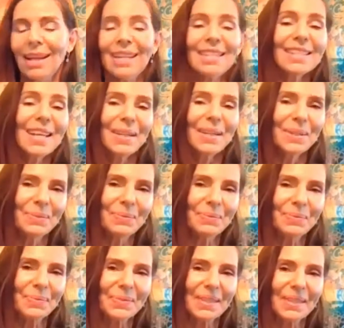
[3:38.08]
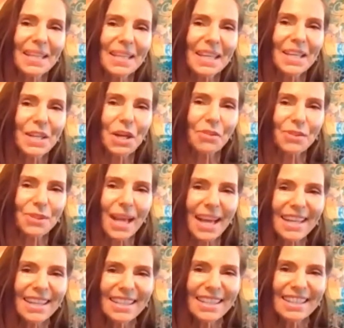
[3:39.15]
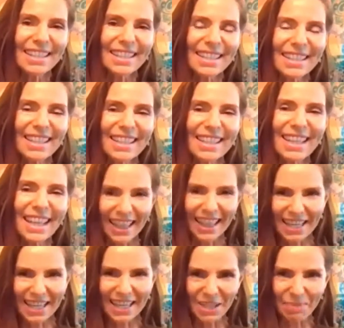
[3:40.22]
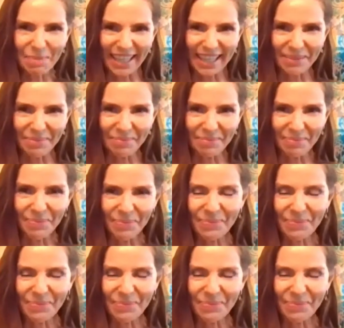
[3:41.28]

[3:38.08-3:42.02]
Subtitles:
So, enough said, let us begin.